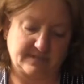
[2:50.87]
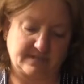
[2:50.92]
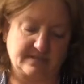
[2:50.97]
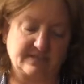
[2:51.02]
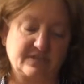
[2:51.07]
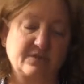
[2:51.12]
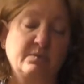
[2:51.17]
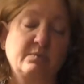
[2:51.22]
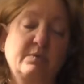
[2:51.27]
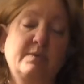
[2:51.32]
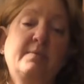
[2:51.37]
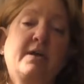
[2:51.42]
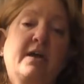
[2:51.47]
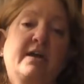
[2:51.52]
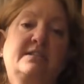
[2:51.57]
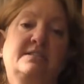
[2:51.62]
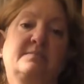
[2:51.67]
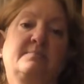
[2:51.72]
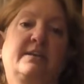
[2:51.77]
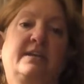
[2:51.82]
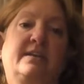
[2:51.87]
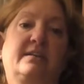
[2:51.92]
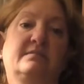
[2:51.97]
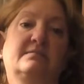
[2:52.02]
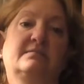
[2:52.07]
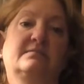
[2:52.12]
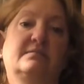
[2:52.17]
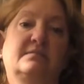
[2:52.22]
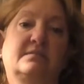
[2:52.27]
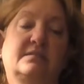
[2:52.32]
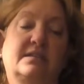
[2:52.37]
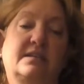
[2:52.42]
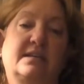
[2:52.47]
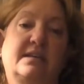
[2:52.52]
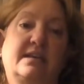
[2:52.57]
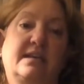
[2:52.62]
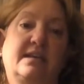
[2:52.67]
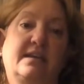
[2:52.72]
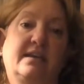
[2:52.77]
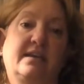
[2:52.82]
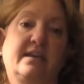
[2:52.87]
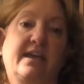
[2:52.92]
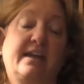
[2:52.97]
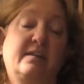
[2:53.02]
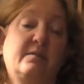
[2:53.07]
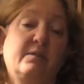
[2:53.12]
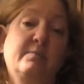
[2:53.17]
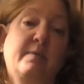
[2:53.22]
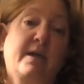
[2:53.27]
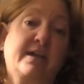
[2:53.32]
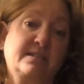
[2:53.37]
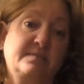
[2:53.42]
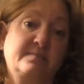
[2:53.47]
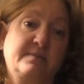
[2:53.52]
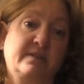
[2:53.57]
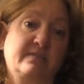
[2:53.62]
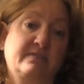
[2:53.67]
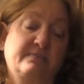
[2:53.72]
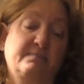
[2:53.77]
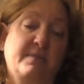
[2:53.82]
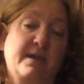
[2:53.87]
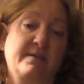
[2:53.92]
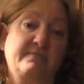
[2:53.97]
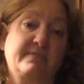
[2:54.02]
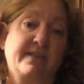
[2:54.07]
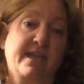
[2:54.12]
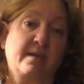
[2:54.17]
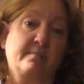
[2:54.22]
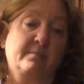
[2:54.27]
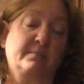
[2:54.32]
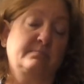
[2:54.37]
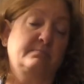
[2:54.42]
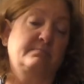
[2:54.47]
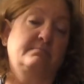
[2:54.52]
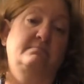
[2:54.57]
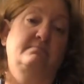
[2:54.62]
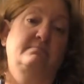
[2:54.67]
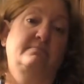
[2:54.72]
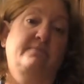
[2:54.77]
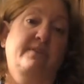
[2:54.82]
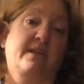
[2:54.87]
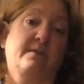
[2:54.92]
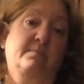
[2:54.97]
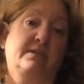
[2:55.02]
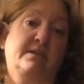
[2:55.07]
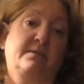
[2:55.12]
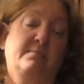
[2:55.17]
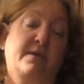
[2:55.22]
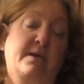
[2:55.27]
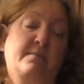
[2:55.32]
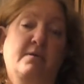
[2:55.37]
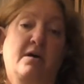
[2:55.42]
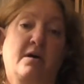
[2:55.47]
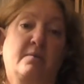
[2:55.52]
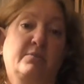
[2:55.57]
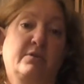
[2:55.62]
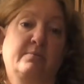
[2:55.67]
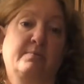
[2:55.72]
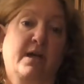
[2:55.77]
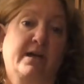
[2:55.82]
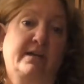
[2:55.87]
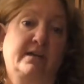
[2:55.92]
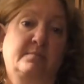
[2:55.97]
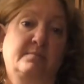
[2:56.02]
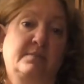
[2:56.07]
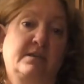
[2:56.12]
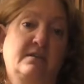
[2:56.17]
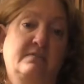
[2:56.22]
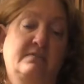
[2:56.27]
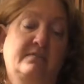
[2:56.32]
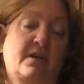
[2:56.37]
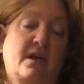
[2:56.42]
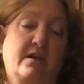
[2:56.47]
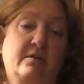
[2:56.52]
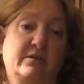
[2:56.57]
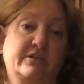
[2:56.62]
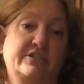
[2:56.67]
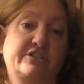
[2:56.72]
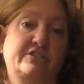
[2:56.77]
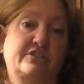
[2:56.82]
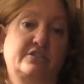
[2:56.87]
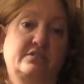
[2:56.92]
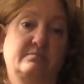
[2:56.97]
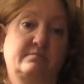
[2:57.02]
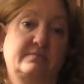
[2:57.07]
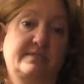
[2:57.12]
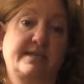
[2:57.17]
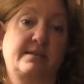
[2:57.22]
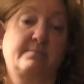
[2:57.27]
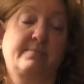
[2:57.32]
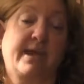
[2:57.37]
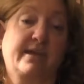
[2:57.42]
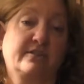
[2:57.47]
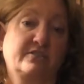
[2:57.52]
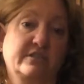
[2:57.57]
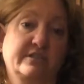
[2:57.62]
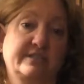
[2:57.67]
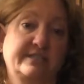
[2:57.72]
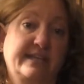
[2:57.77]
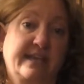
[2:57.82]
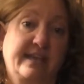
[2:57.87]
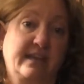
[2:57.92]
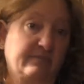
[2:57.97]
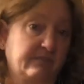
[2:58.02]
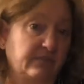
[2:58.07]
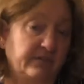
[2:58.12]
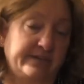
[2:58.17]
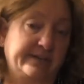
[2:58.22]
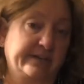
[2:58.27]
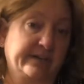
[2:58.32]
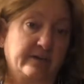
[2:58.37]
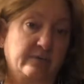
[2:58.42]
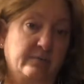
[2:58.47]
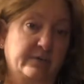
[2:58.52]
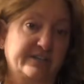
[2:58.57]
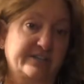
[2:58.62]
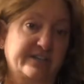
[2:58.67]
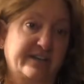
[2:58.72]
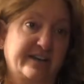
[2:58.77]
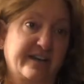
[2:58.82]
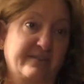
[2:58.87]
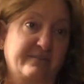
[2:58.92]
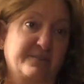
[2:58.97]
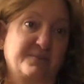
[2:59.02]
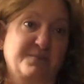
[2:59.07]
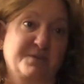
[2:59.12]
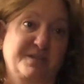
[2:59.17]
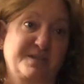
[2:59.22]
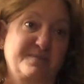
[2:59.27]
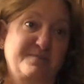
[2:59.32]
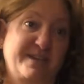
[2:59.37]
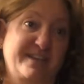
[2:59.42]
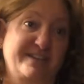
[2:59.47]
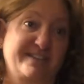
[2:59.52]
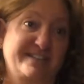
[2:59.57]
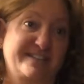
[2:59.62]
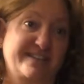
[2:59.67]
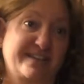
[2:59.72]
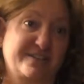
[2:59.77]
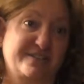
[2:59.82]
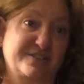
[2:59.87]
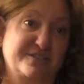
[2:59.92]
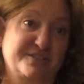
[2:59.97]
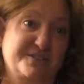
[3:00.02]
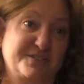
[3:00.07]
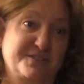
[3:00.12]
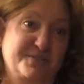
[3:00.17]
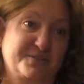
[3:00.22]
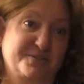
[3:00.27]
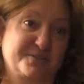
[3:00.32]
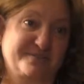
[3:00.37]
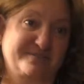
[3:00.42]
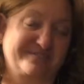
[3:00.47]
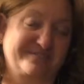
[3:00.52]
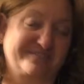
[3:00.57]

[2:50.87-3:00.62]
So it reminds me. And it reminds me of my family, my mom reminding me of Irish St. Patrick's Day every year, which I never really paid attention to.